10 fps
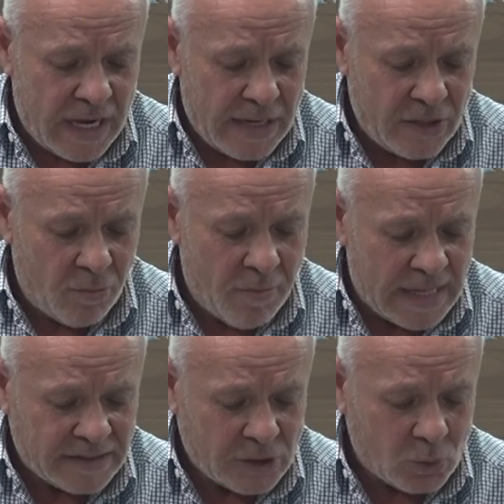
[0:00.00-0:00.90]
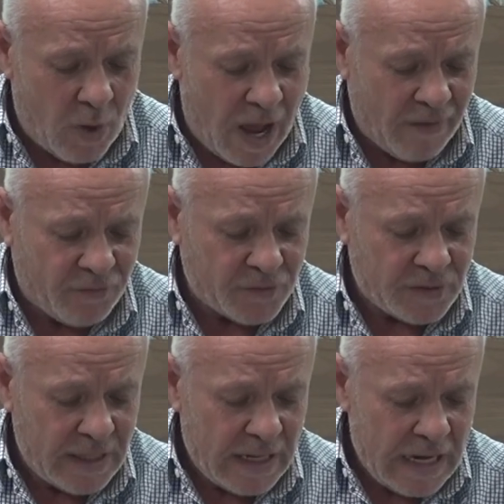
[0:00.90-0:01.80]
and your master's wife
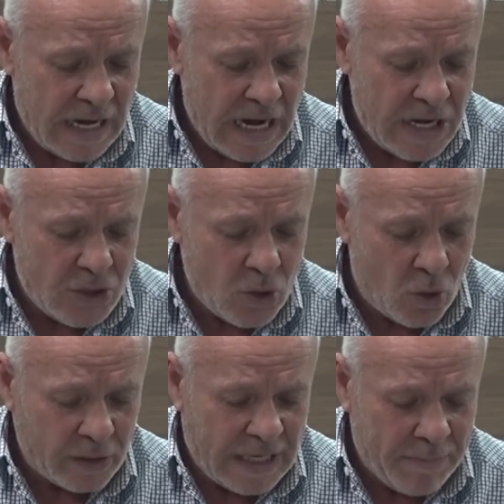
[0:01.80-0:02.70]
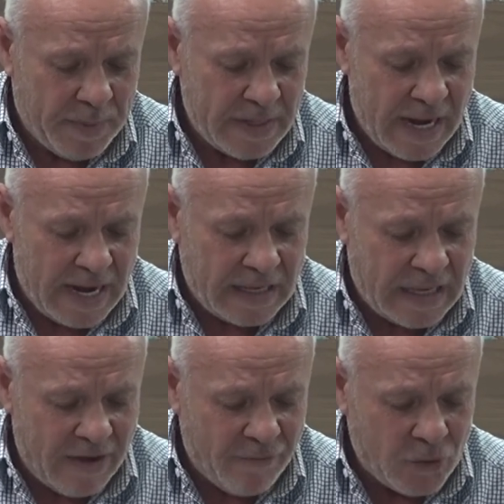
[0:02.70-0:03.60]
in your keeping and
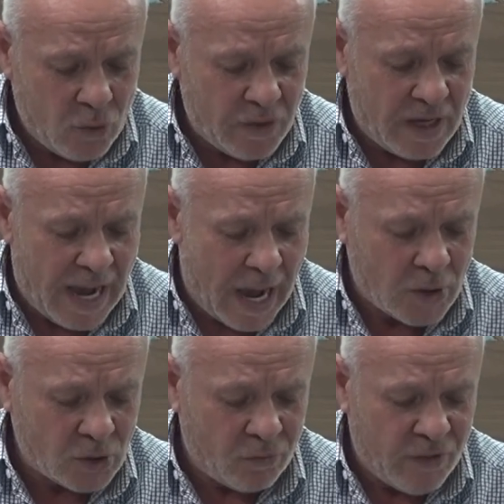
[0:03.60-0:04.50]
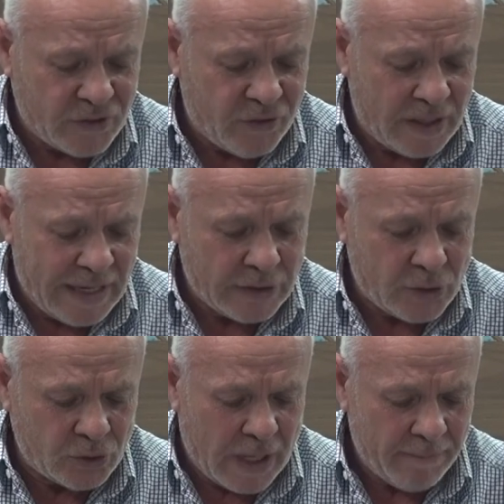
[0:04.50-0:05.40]
gave you the house of Israel and
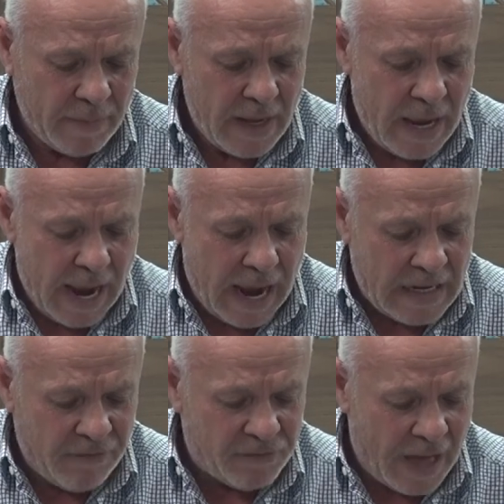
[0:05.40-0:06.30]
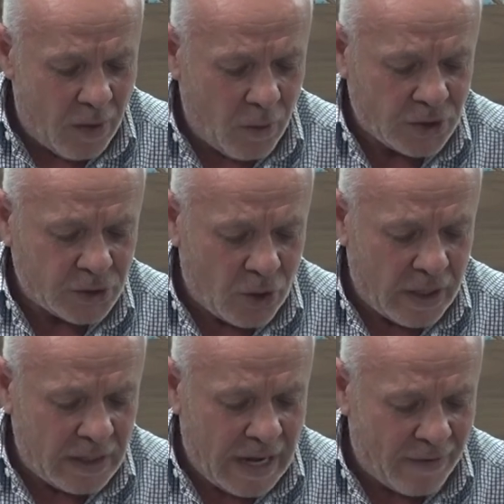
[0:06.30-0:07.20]
Judah. And if that was not
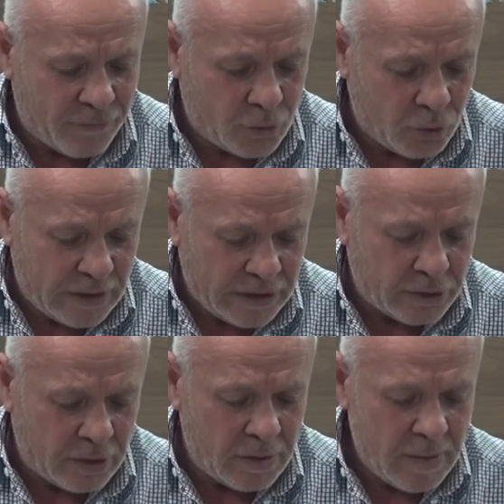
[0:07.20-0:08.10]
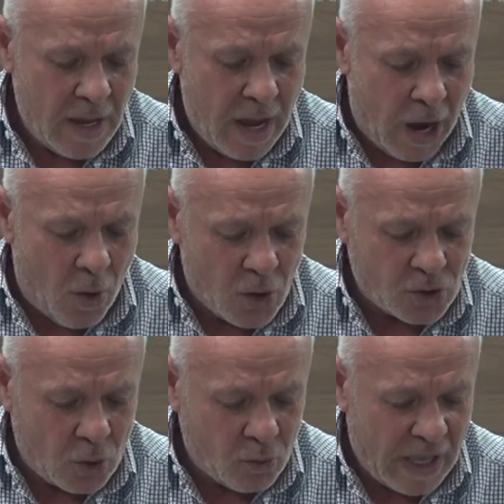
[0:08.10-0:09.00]
enough, too little, I
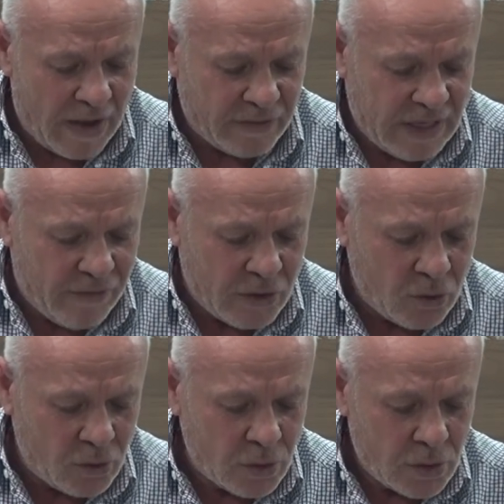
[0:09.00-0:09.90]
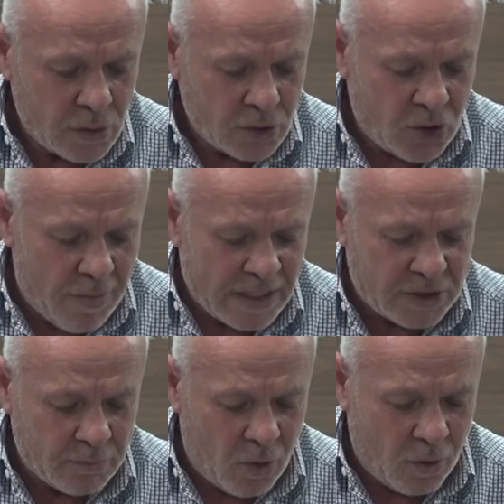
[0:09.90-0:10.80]
also would have given you so much
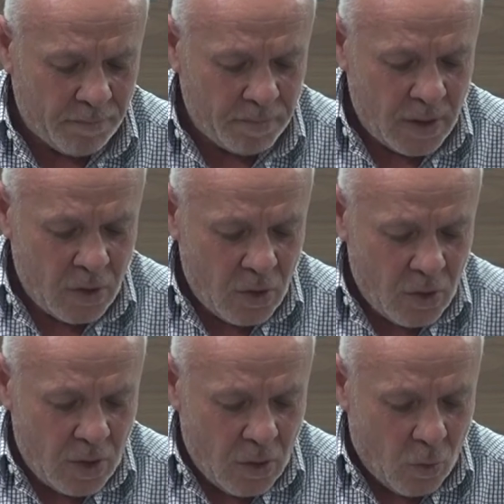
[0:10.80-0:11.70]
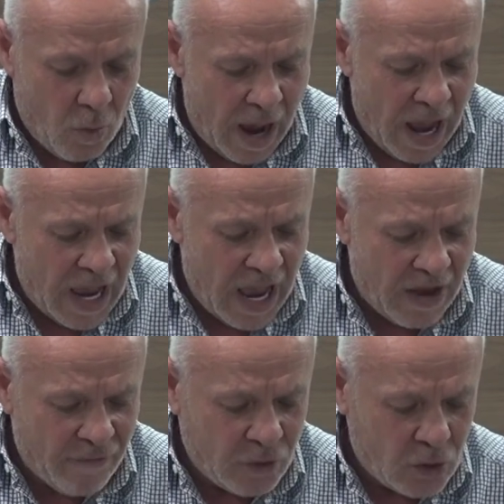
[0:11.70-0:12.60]
more. Why
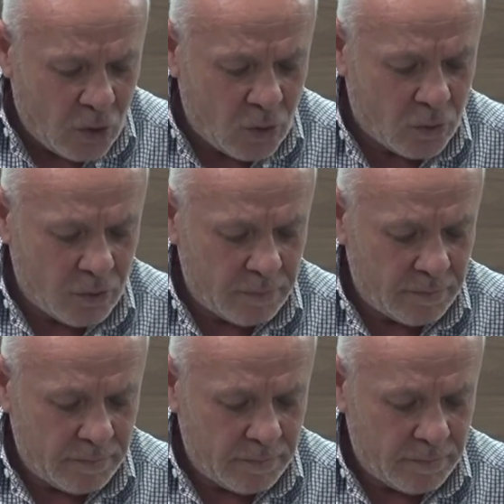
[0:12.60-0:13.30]
have you